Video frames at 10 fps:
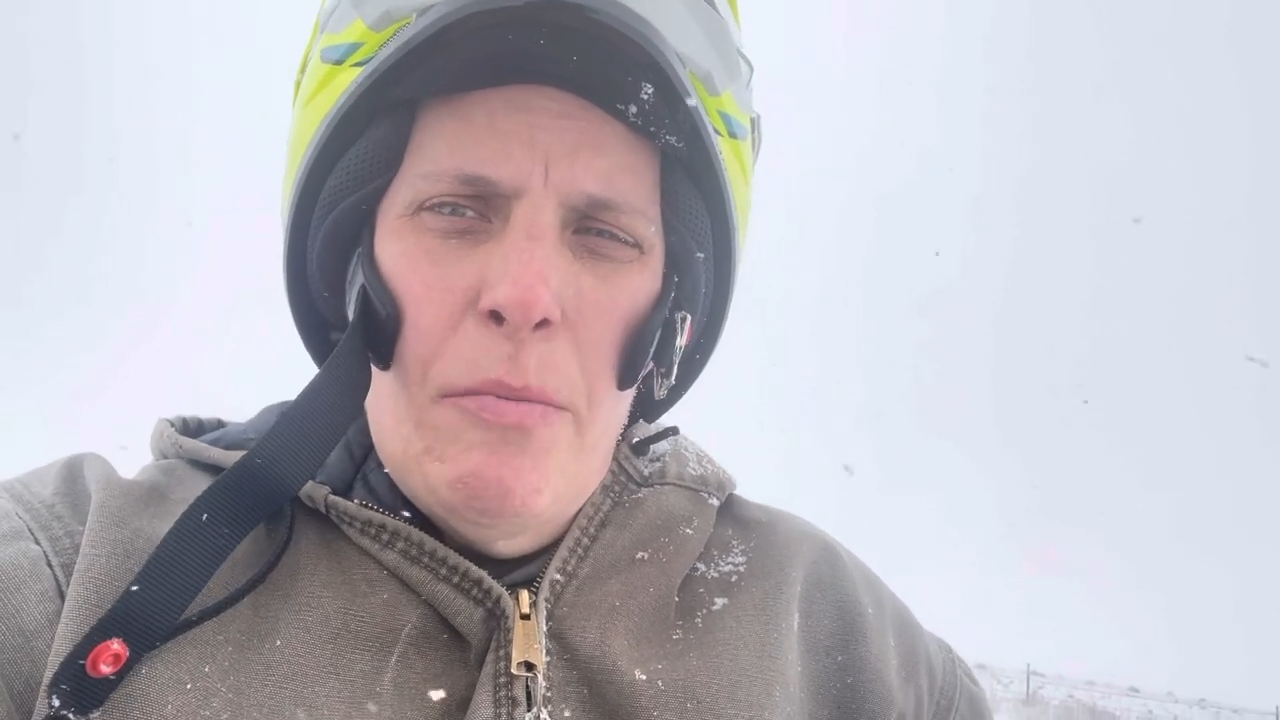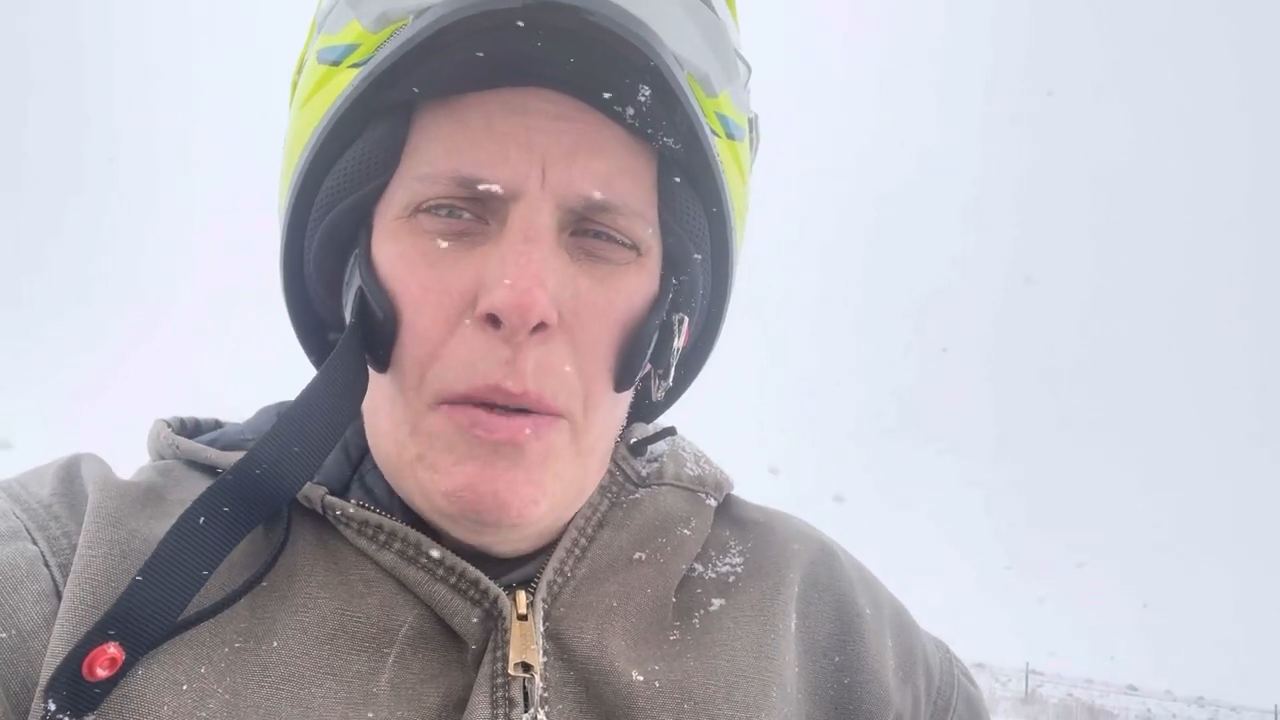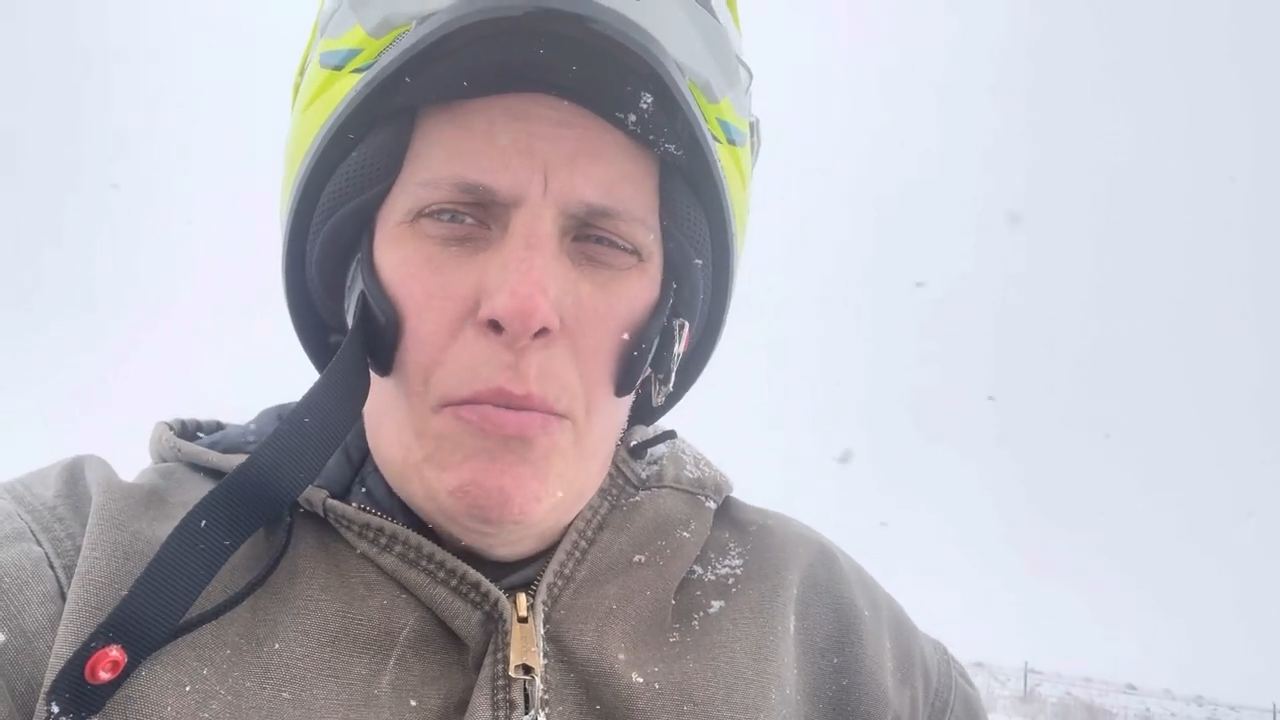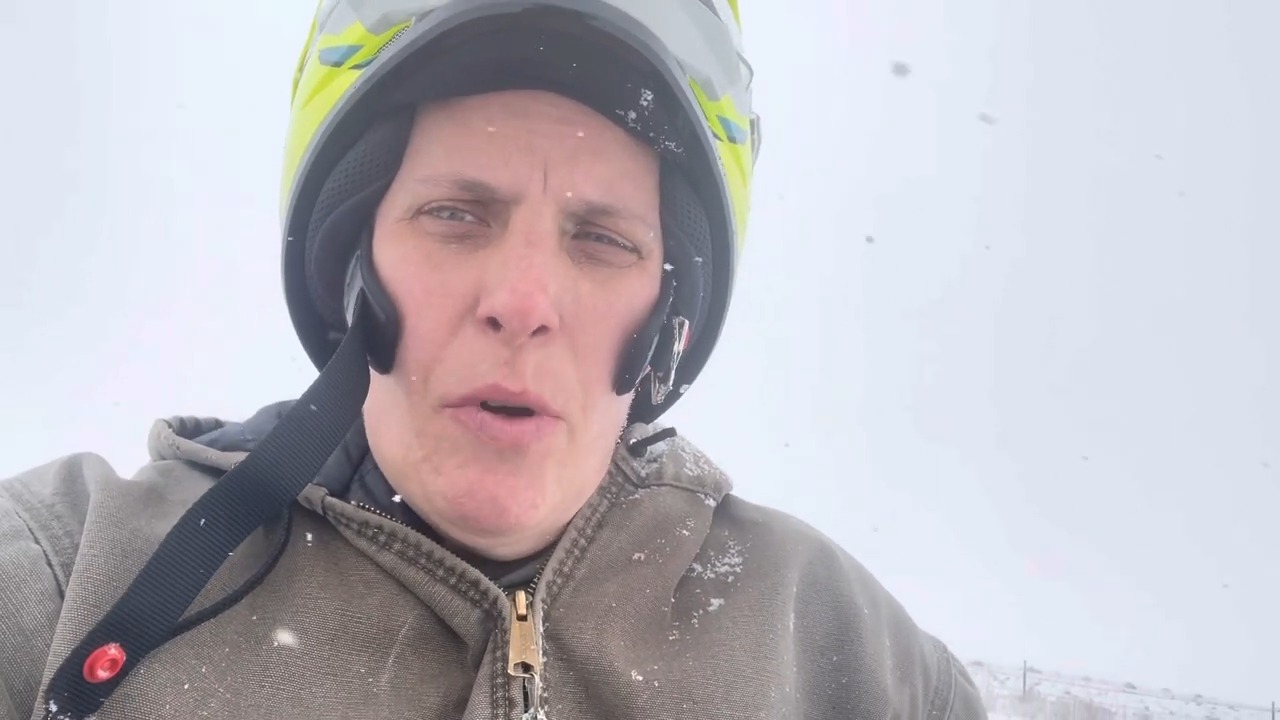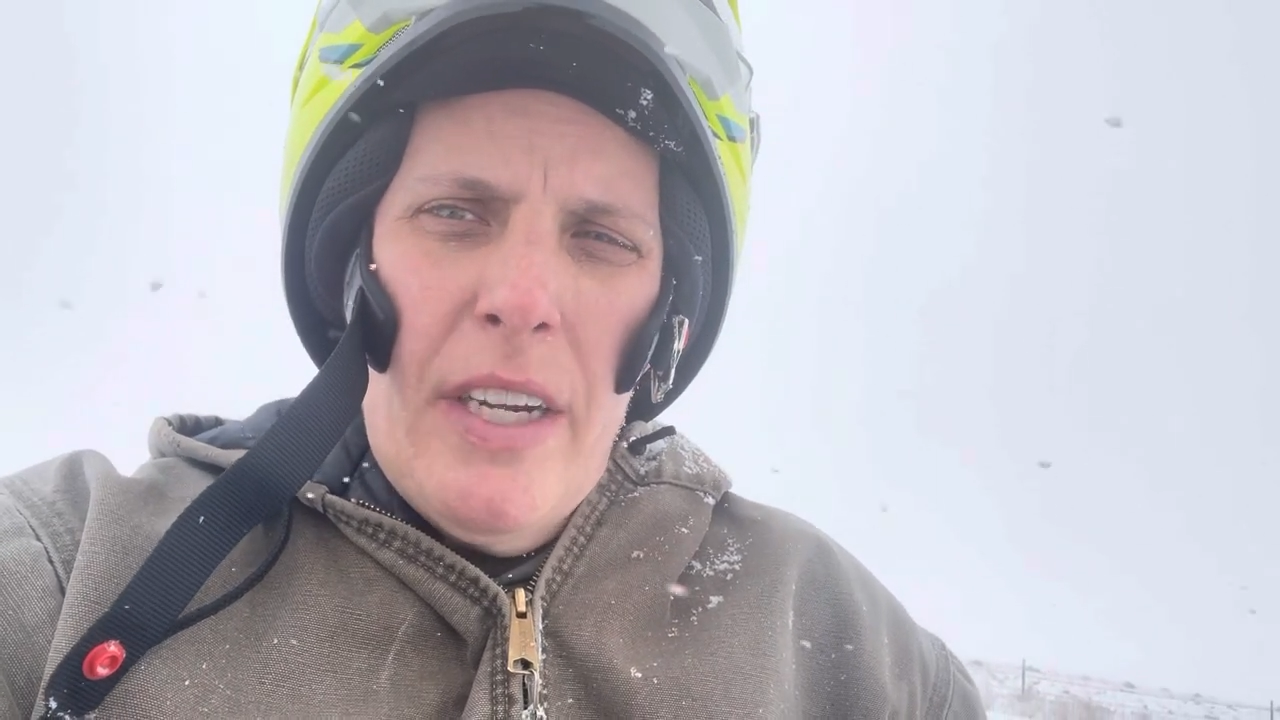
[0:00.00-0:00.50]
the
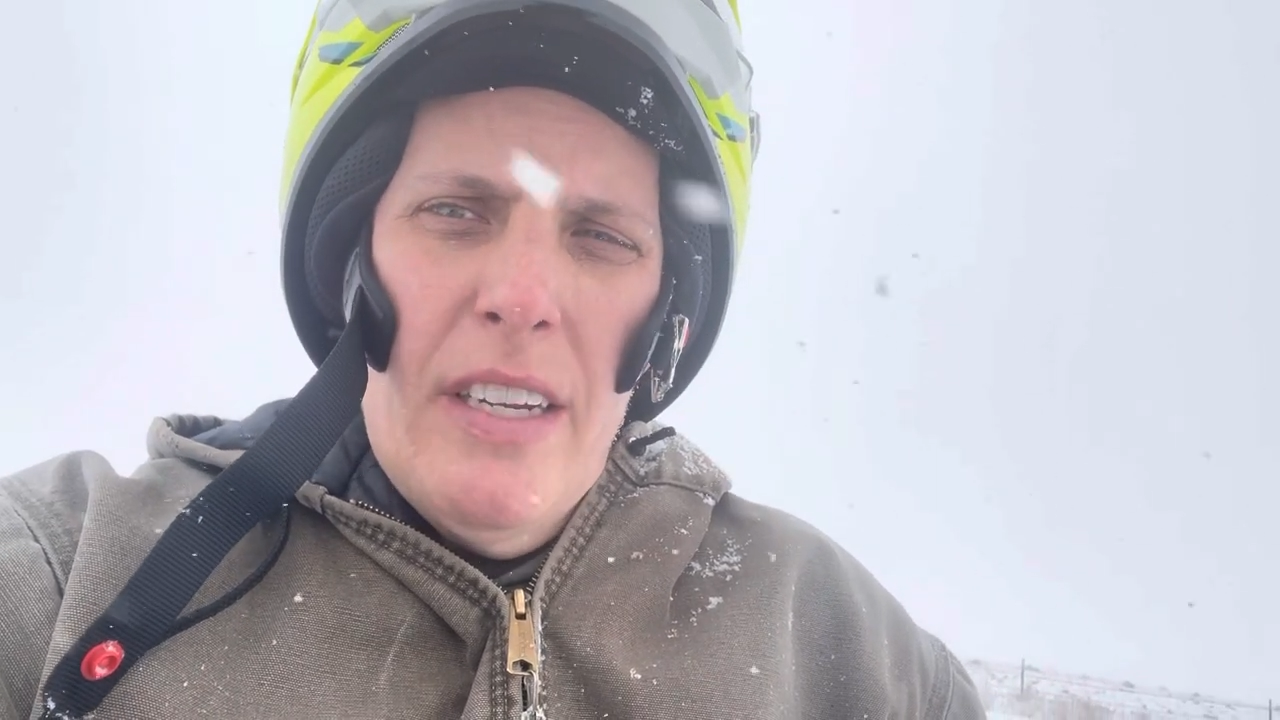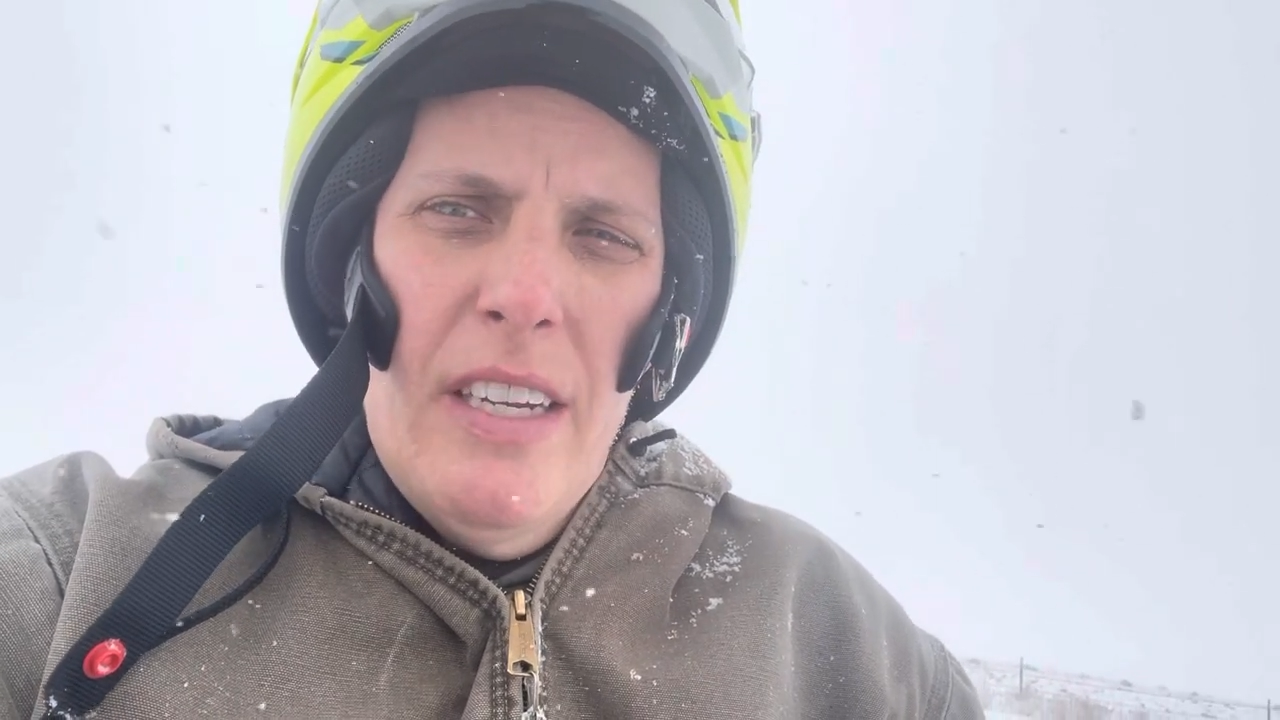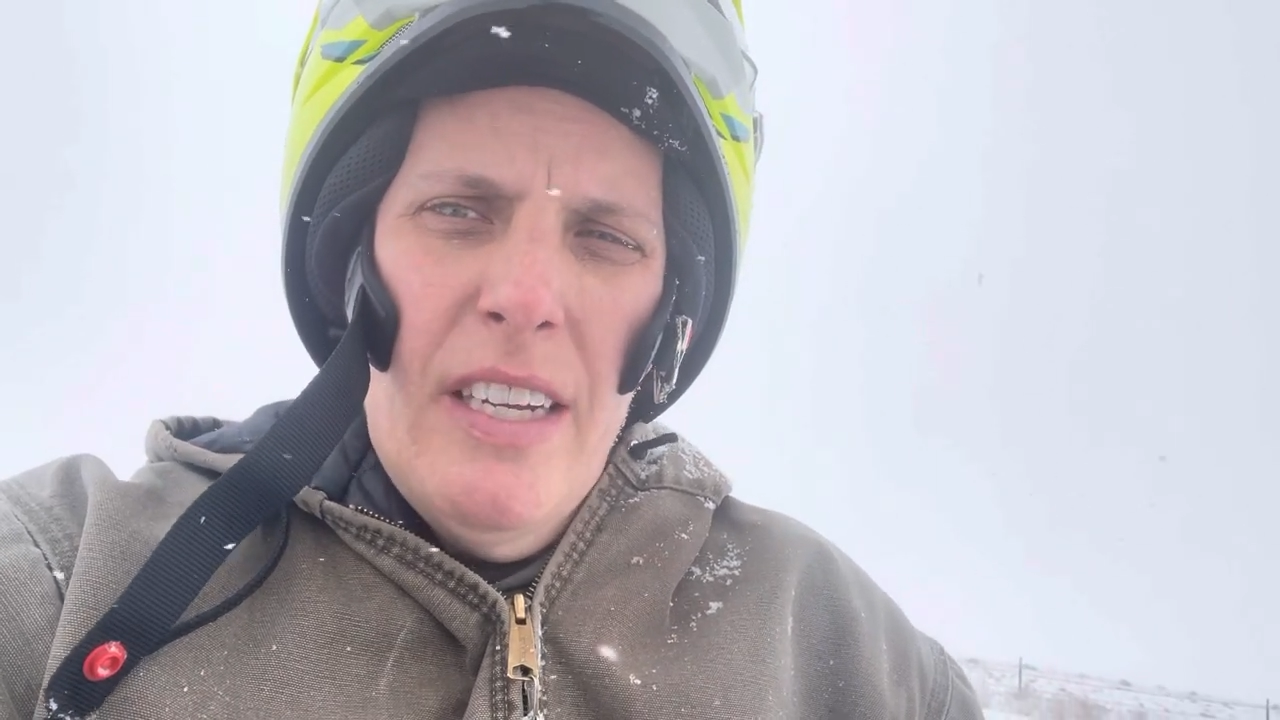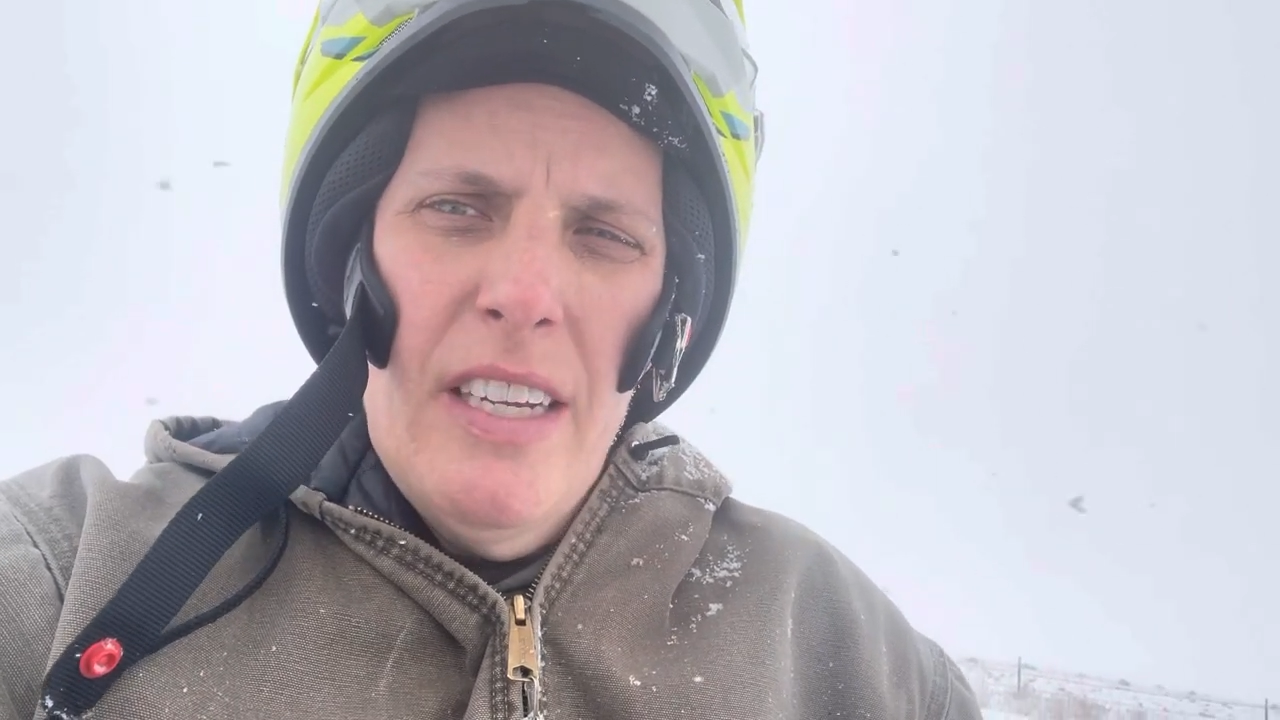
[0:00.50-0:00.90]
meet point,